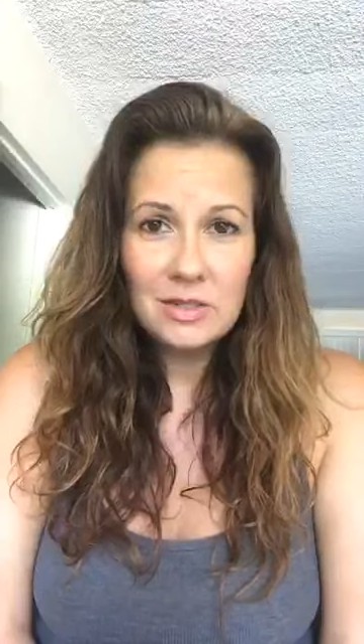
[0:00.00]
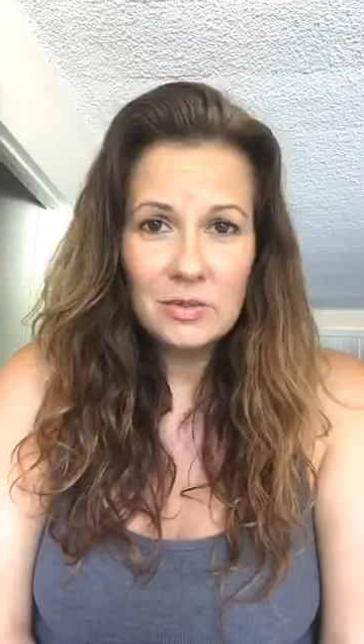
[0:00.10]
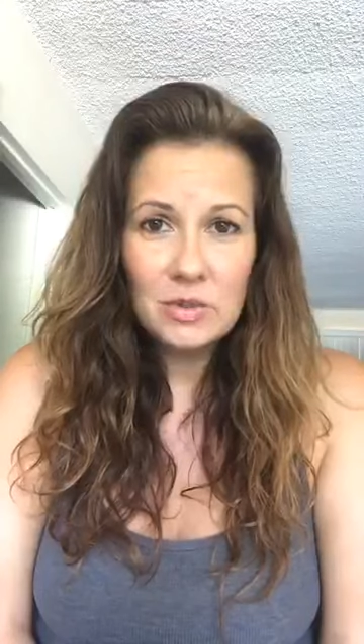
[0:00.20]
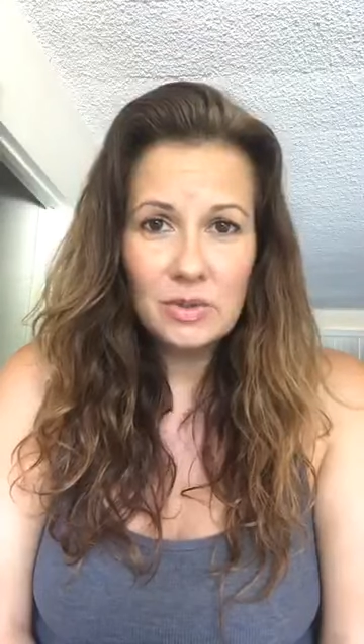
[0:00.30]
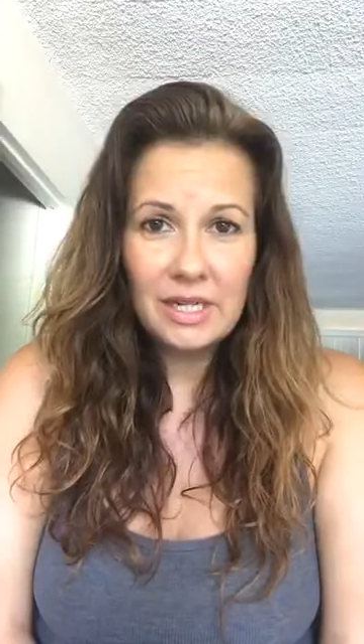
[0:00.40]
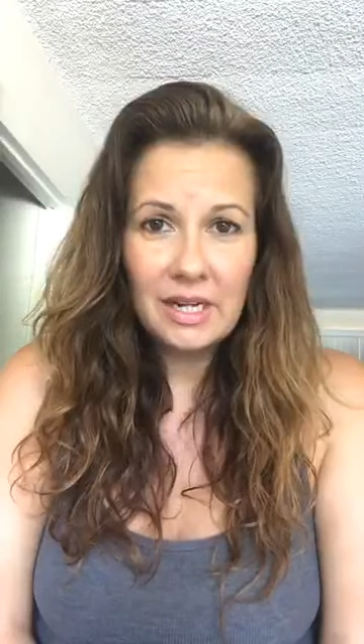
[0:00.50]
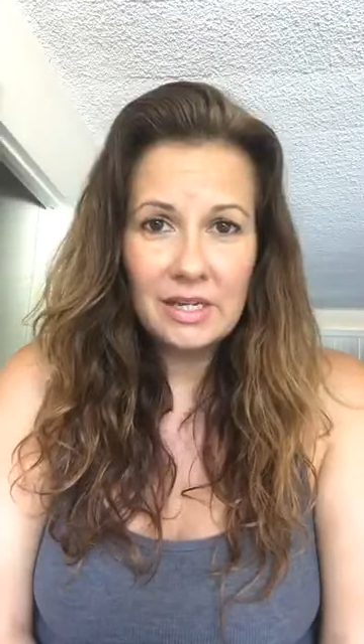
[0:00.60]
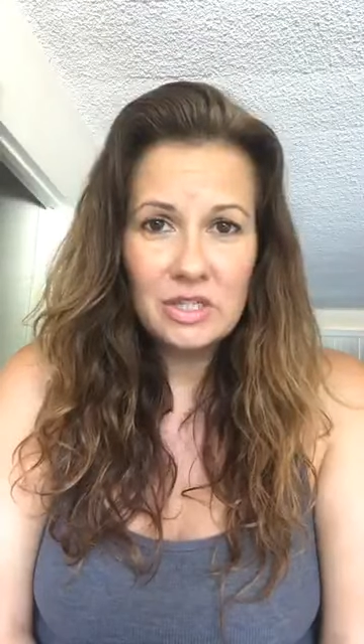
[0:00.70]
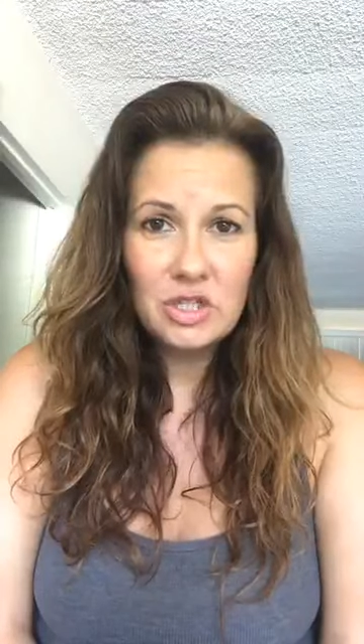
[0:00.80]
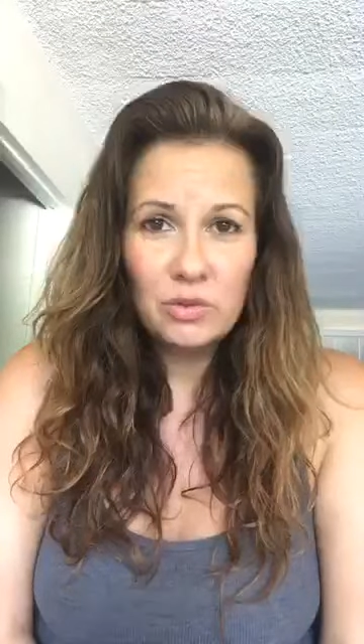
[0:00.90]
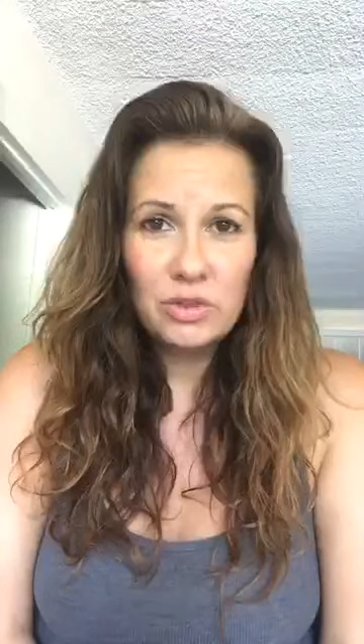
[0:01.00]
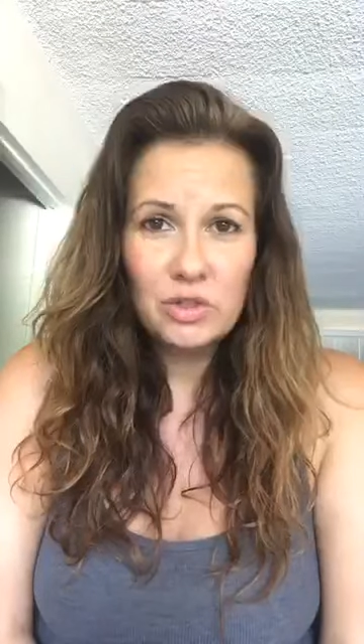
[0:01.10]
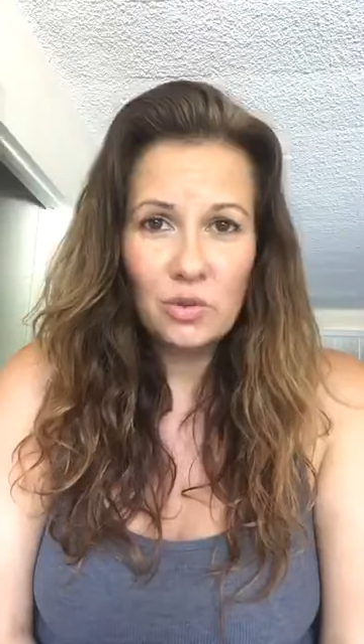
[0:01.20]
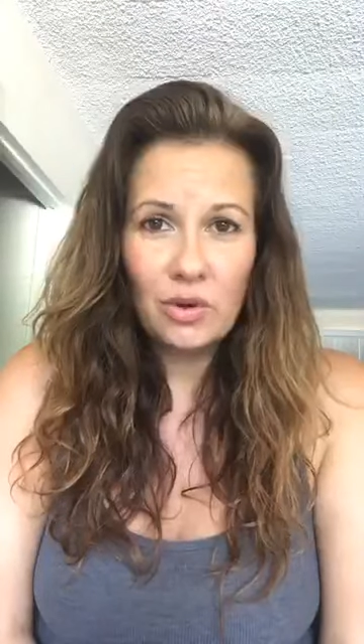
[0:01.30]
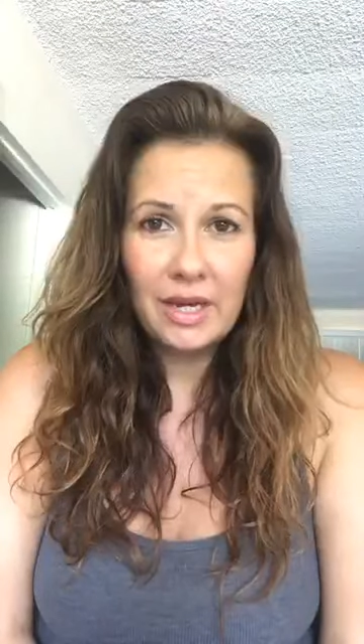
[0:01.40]
so it was really nice to
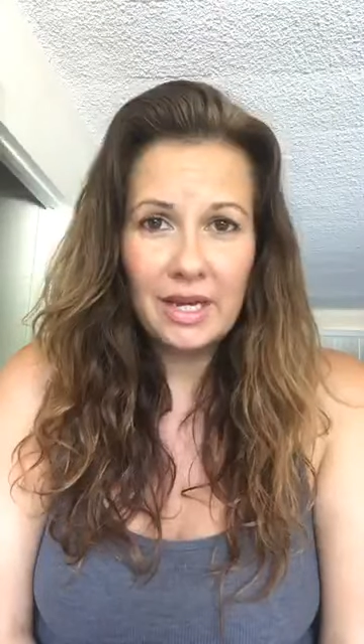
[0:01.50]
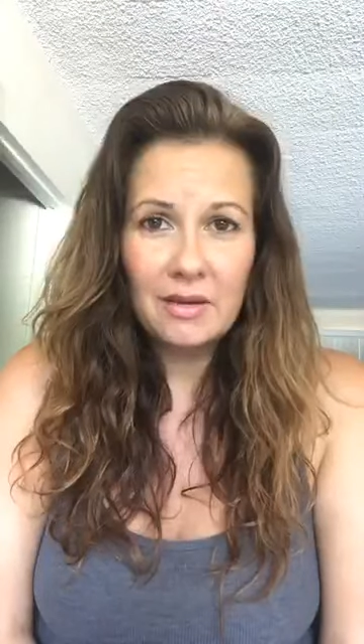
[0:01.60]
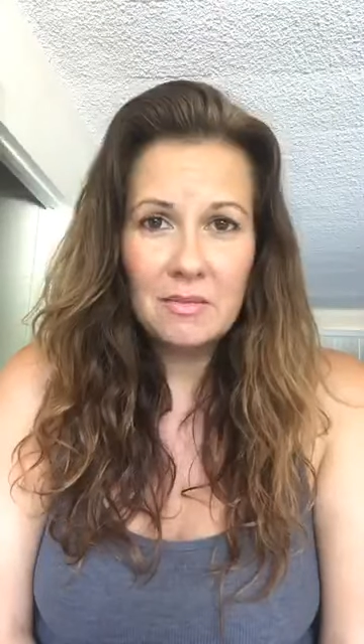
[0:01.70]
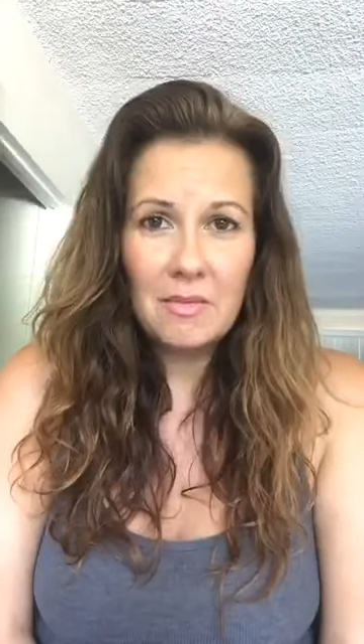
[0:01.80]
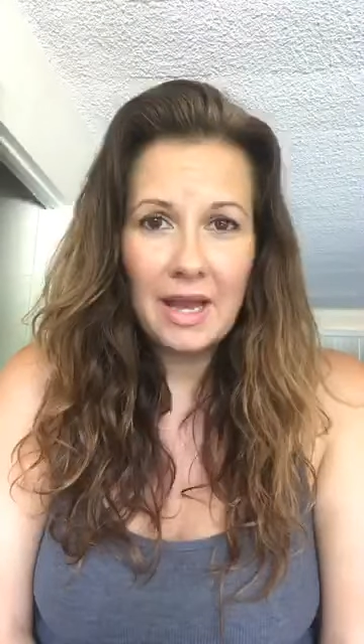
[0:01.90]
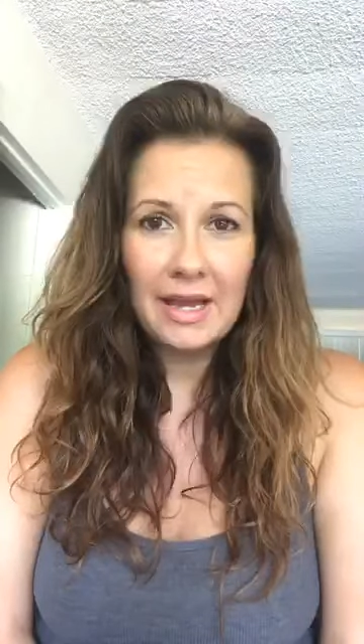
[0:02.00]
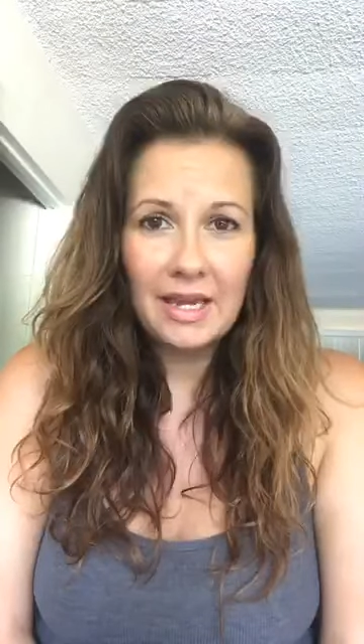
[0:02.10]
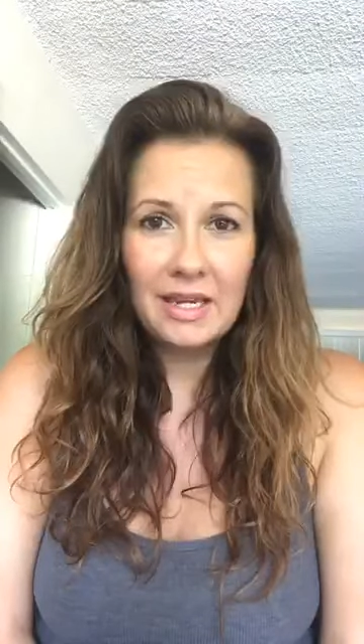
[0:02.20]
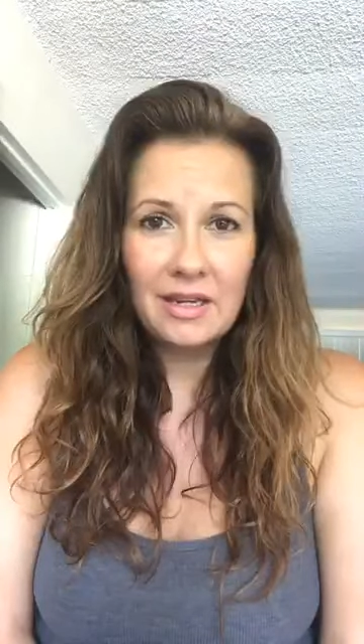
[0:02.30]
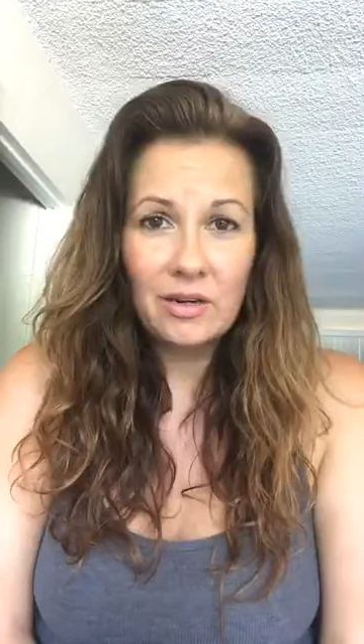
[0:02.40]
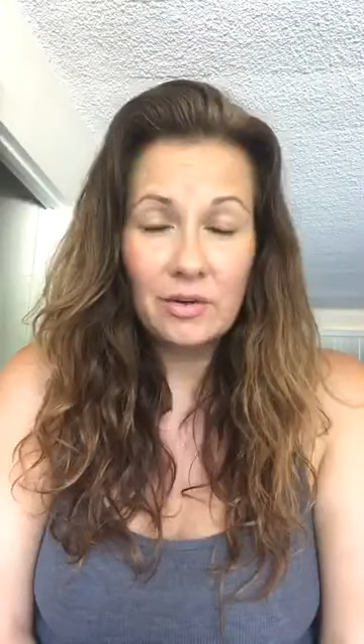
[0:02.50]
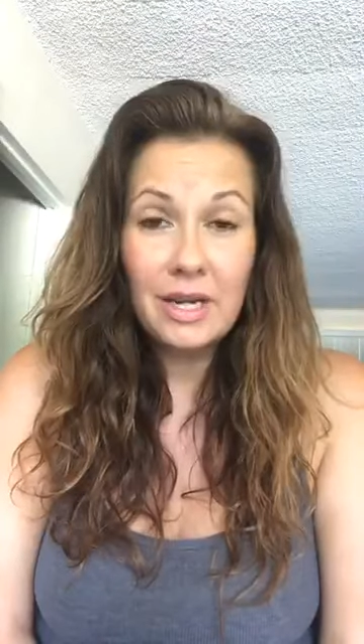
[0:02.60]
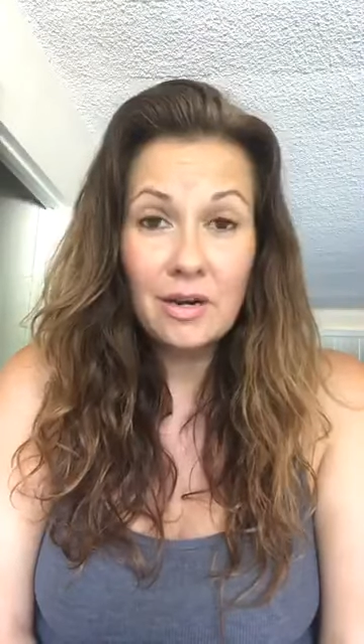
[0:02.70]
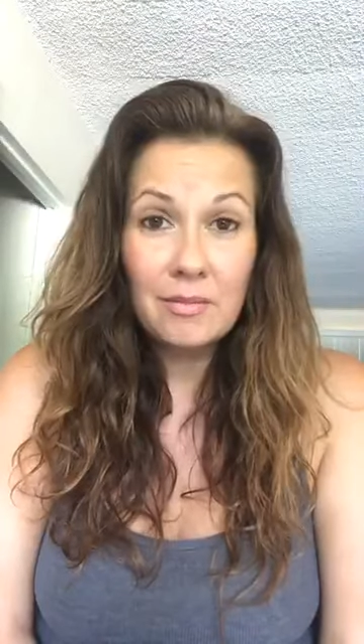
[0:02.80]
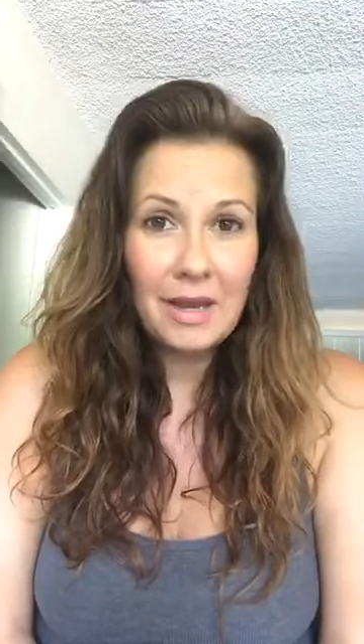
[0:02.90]
enjoy my
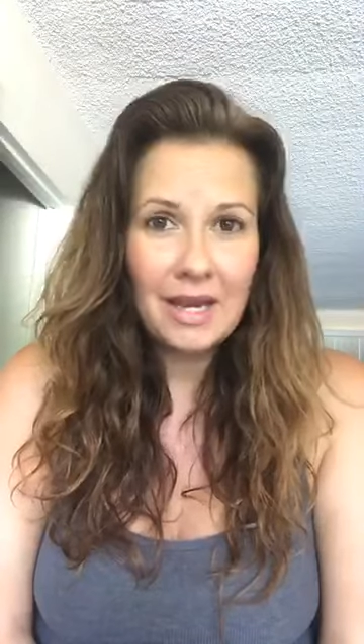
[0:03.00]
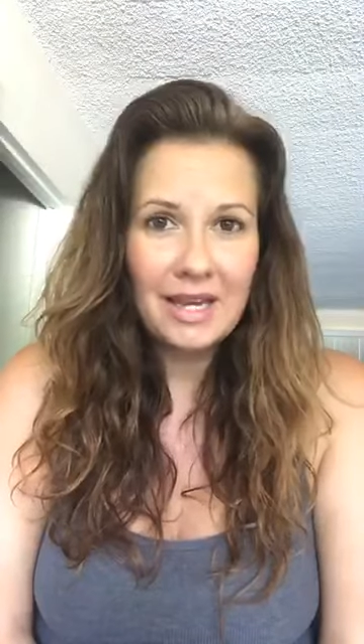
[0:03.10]
career